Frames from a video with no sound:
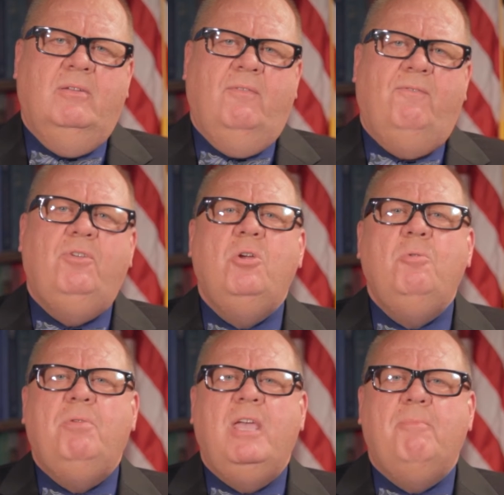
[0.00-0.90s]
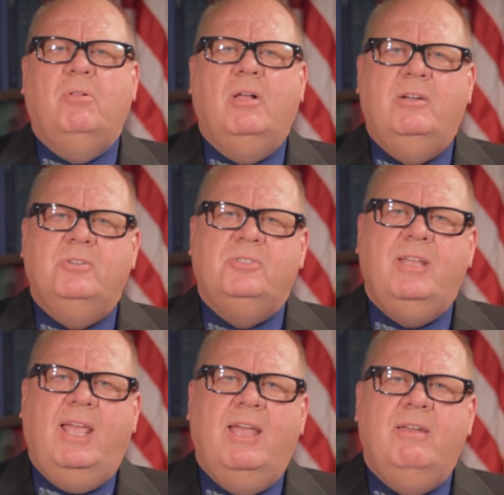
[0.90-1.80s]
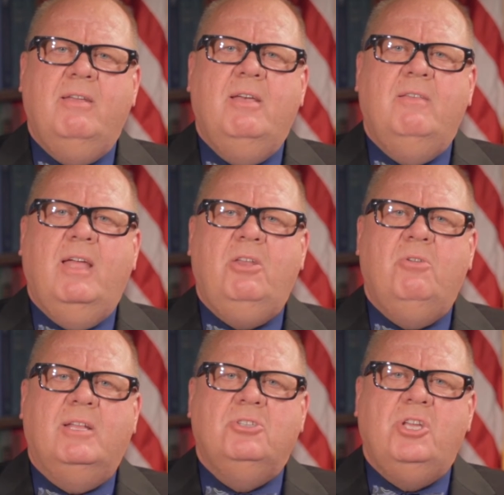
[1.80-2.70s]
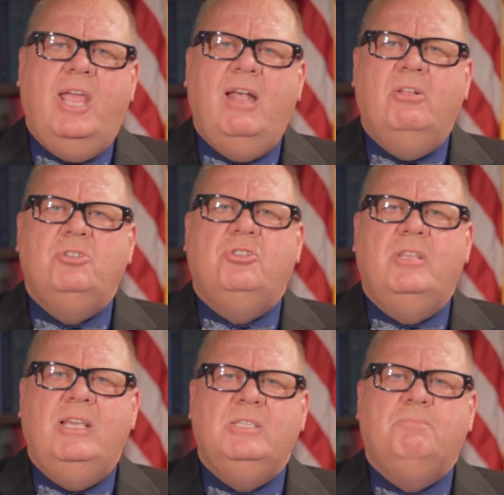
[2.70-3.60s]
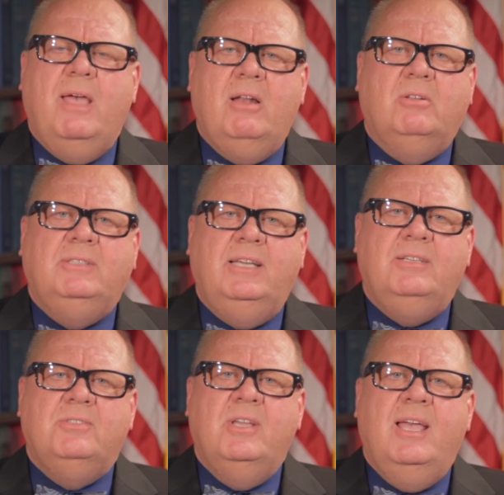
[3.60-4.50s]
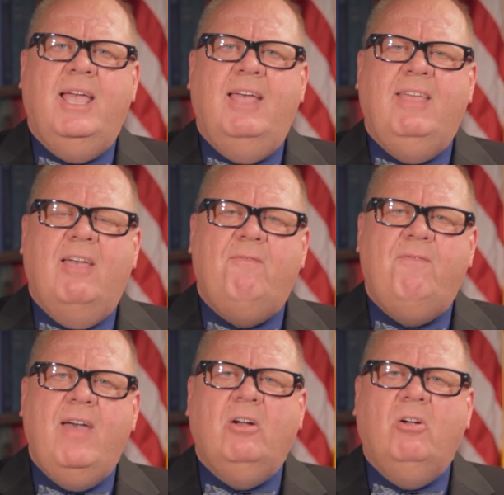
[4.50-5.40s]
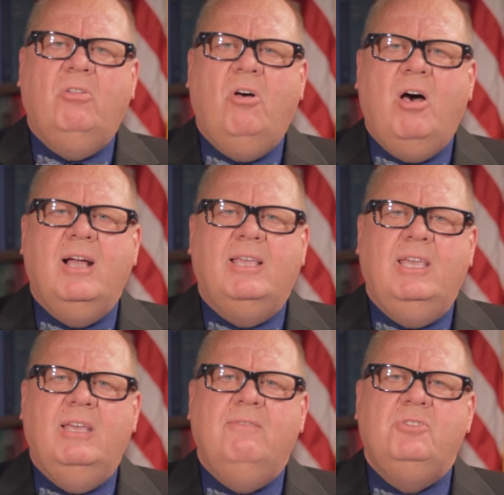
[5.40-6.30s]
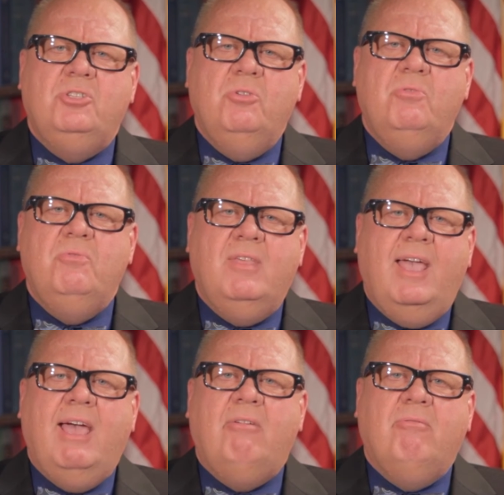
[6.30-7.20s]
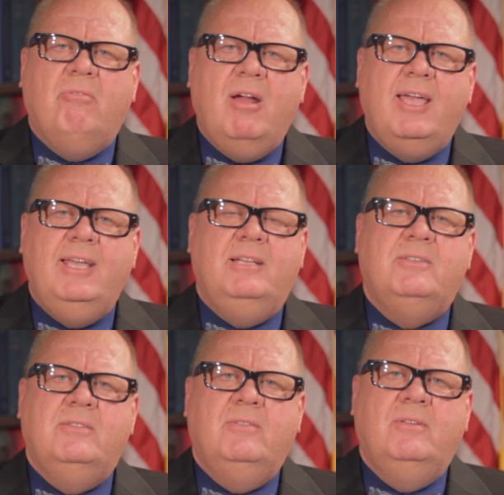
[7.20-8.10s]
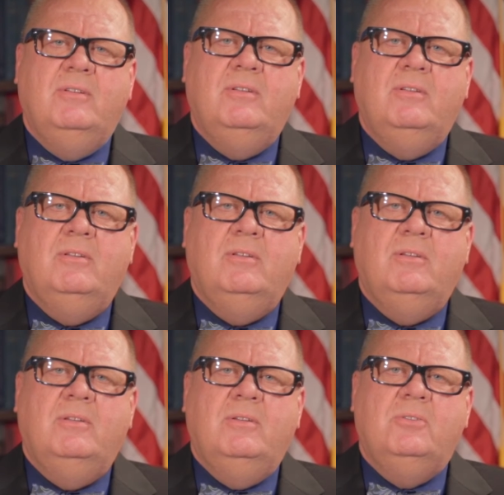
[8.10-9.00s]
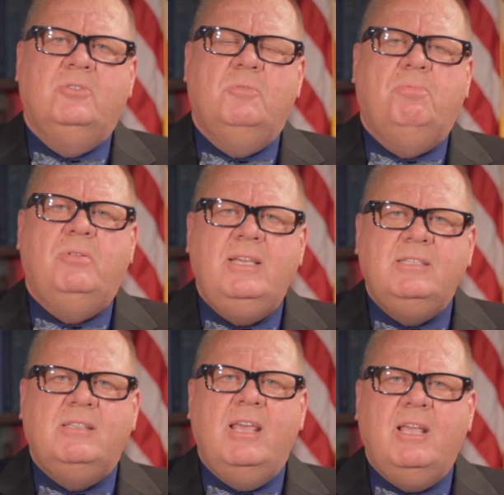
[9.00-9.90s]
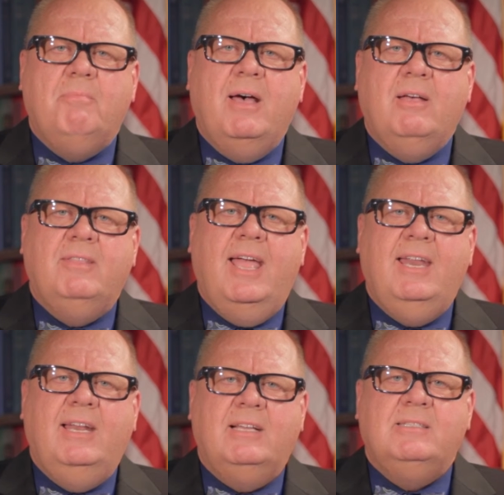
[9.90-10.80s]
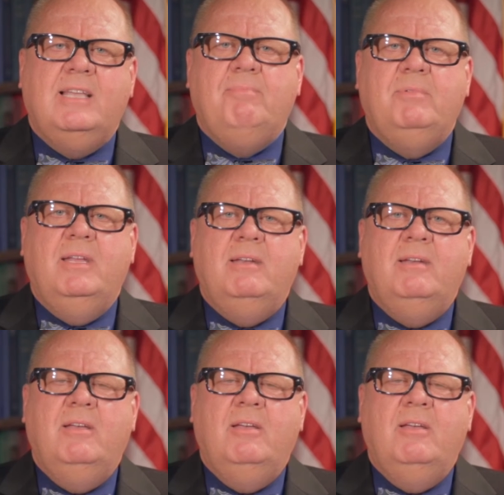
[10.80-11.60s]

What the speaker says: Few people understand that you can challenge these penalties and that federal law gives you that right. So please think about that and accept it.